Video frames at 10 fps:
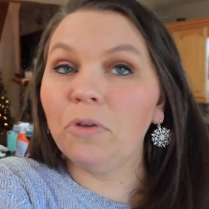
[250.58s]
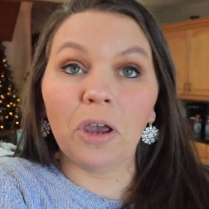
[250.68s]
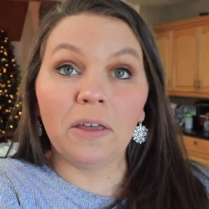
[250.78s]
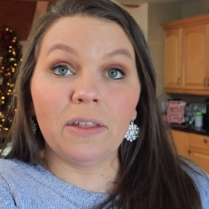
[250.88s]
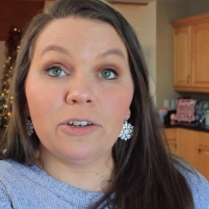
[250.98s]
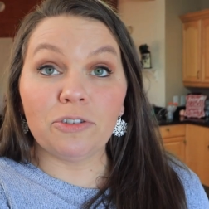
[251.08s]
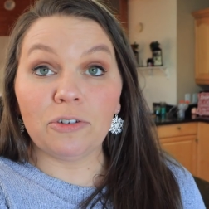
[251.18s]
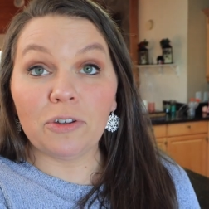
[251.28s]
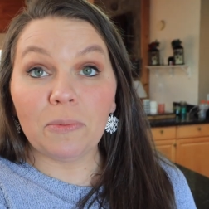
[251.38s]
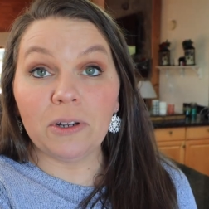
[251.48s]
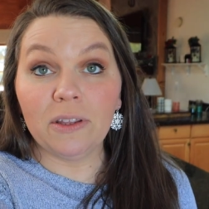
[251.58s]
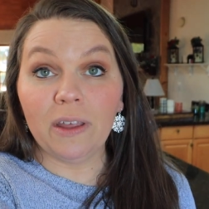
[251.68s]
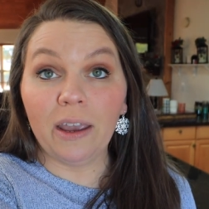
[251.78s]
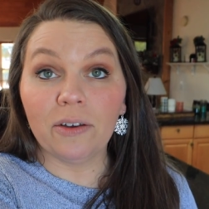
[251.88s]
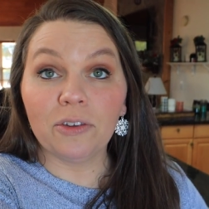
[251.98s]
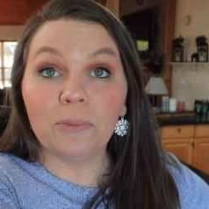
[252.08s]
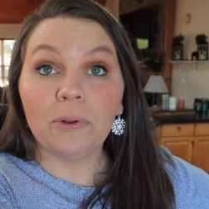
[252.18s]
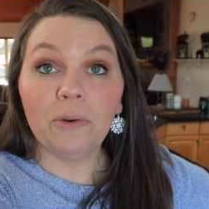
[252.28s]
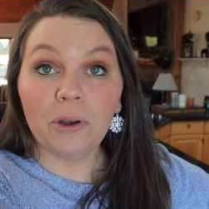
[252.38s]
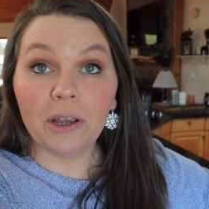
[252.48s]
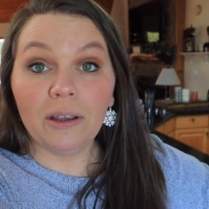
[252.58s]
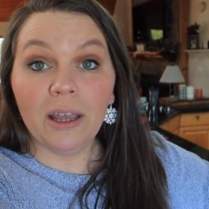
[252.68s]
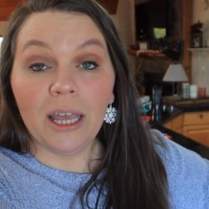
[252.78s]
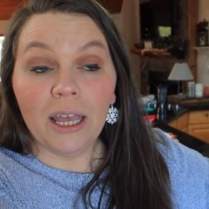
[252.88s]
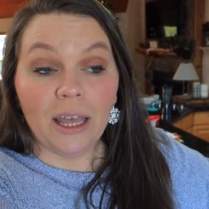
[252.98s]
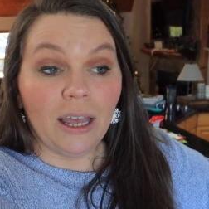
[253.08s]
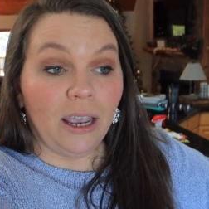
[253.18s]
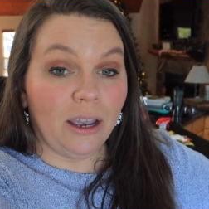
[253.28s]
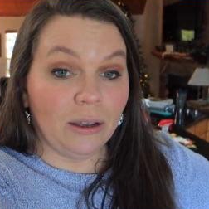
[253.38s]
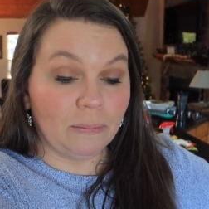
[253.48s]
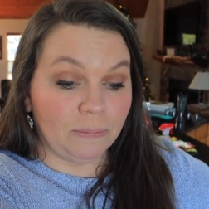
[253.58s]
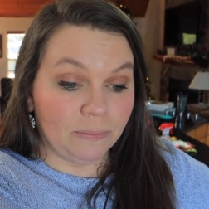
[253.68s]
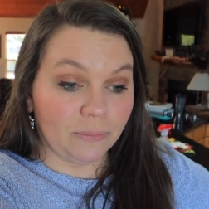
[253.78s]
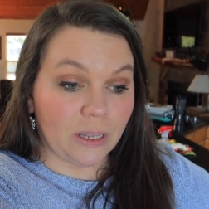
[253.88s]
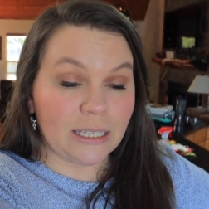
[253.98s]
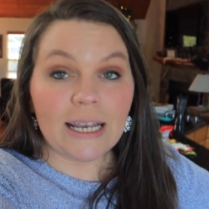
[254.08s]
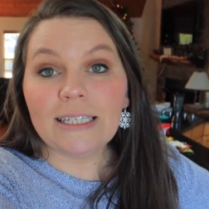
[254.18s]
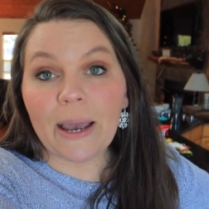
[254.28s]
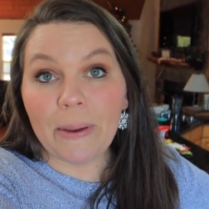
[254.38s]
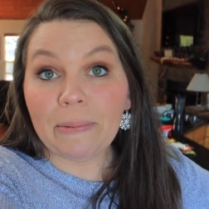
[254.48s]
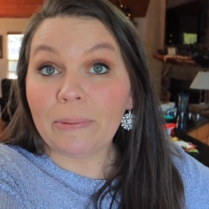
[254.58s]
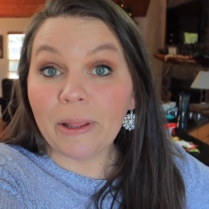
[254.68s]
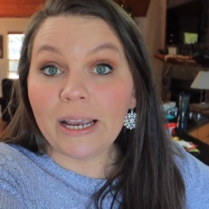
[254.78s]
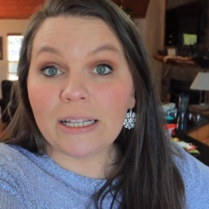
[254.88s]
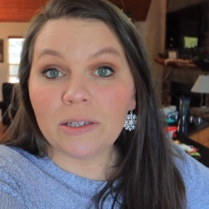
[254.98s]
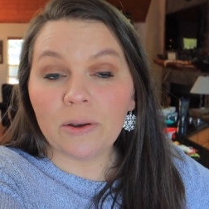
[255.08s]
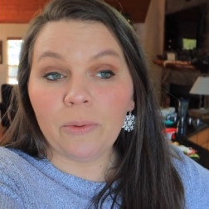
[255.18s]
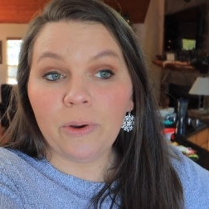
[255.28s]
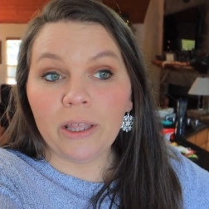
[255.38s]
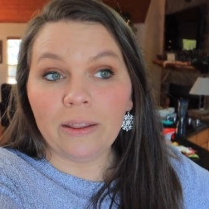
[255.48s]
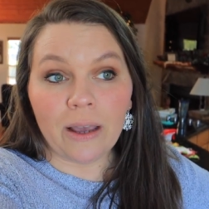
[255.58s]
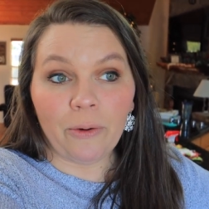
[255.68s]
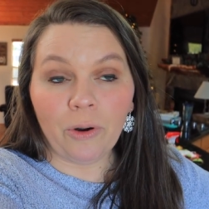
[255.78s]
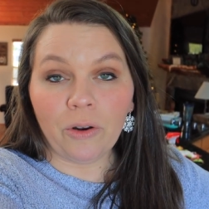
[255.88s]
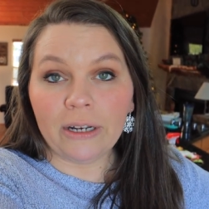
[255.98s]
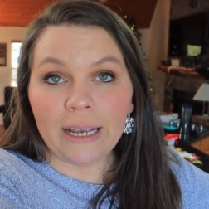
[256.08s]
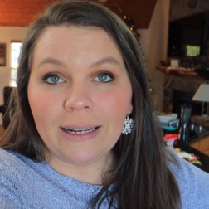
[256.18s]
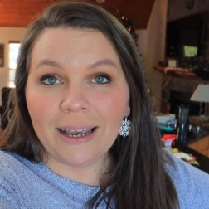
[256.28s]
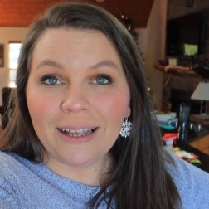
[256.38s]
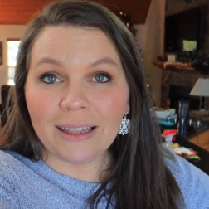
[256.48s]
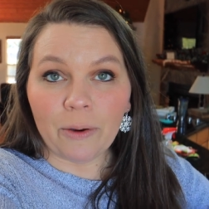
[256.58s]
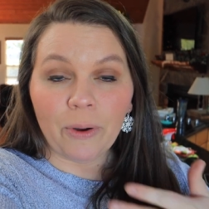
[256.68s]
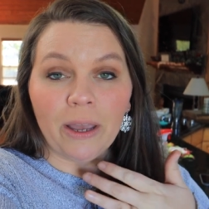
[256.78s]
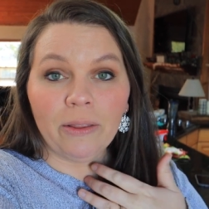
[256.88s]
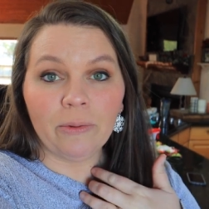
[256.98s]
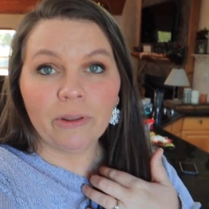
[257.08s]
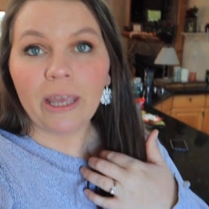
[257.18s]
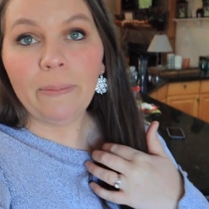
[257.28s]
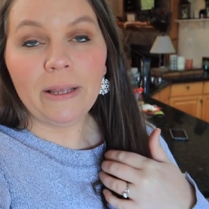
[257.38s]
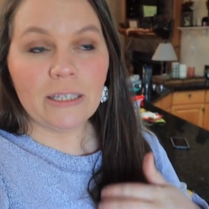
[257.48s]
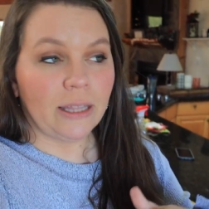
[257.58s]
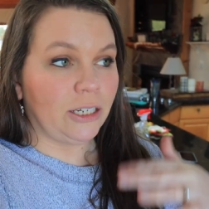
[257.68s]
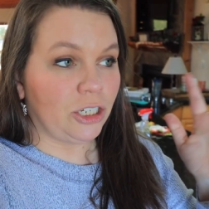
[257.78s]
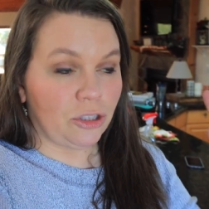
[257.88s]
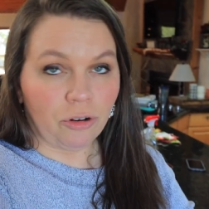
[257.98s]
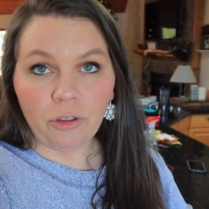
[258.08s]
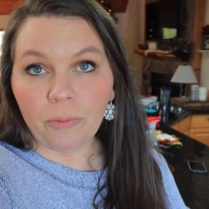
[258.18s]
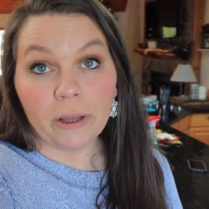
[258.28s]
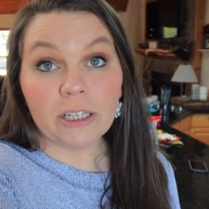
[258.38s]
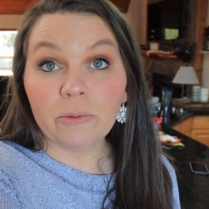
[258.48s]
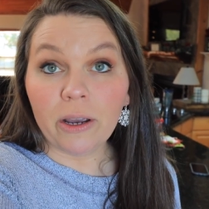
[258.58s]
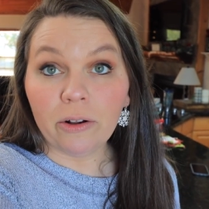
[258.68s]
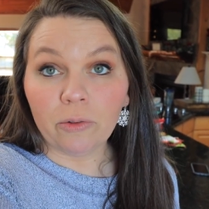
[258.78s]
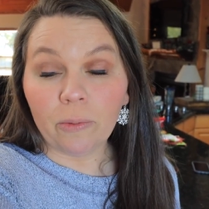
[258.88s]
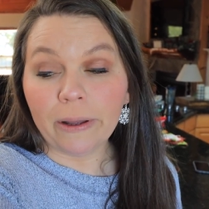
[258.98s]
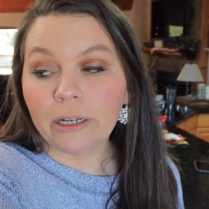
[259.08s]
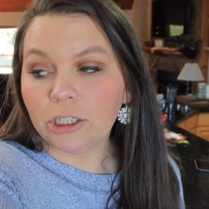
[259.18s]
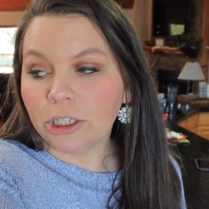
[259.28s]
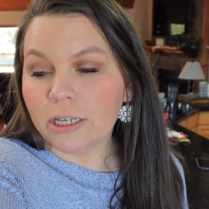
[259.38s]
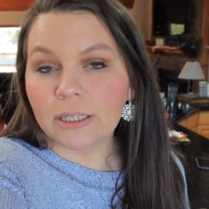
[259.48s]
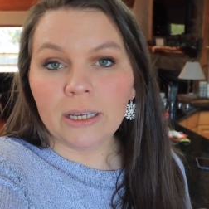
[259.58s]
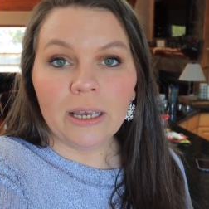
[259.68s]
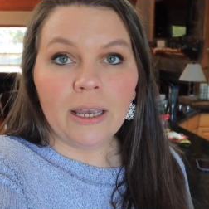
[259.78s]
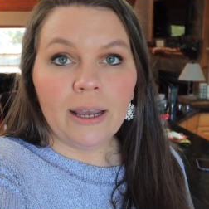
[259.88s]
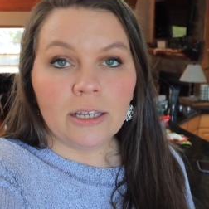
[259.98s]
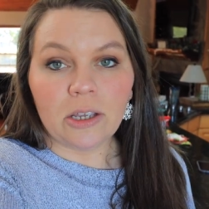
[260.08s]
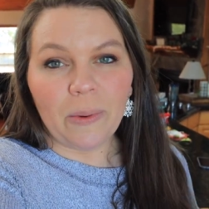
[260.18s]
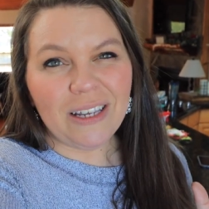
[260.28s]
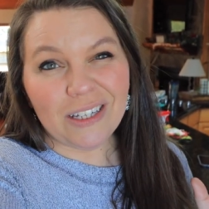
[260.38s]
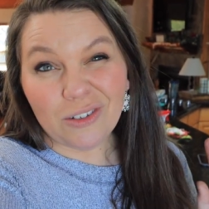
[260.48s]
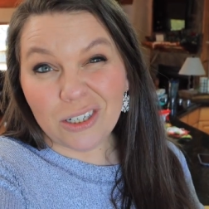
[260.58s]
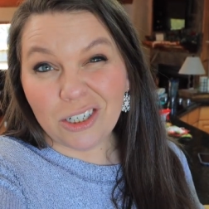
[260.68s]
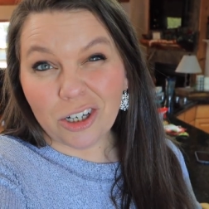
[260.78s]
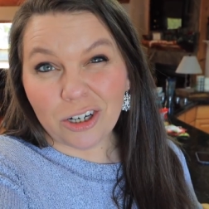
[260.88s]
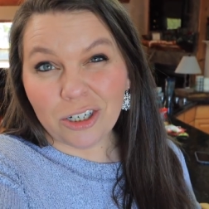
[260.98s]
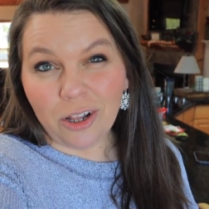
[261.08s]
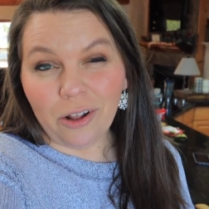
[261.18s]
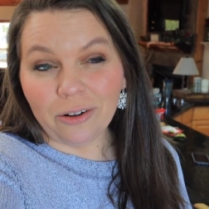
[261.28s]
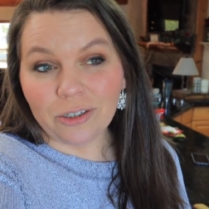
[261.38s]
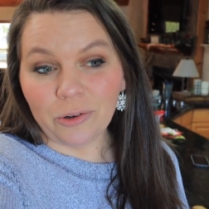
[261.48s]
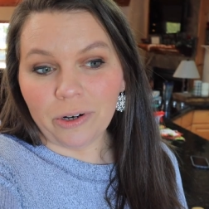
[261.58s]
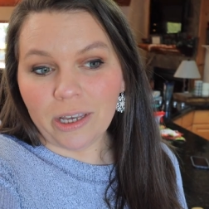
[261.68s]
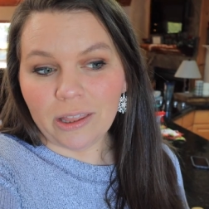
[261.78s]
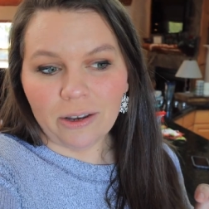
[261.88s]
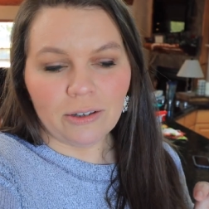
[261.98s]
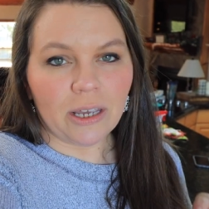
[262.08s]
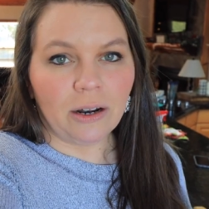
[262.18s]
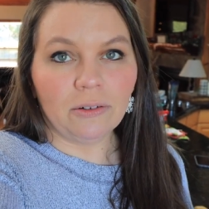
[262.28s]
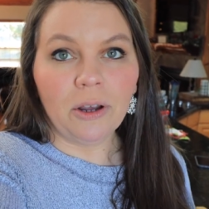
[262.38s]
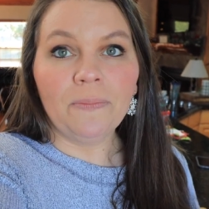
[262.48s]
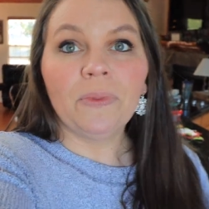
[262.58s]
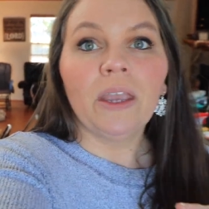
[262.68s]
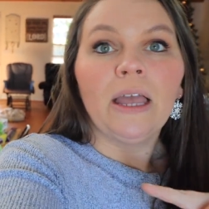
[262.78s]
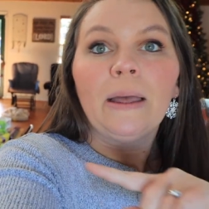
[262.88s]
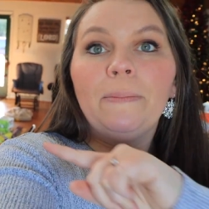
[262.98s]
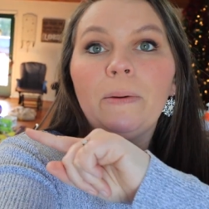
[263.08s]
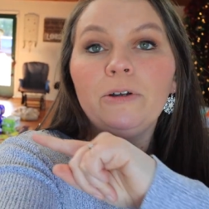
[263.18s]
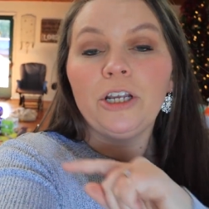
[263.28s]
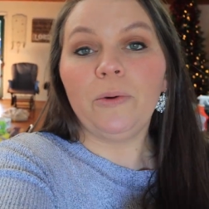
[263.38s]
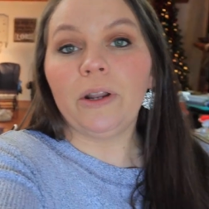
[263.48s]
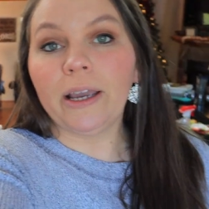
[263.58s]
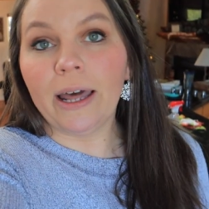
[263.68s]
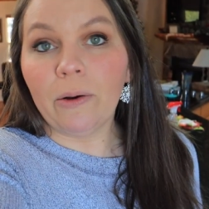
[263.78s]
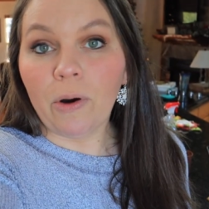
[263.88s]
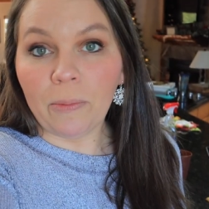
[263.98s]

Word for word: Okay, they just threw something in the house, but okay. Um, it's nice to have paper plates when we're on a date night. That way, when they eat pizza, they just throw their plates away and I'll worry about dishes. So I may still send Josh to the dollar store to get those. I don't know. But I'm going to show you what I got at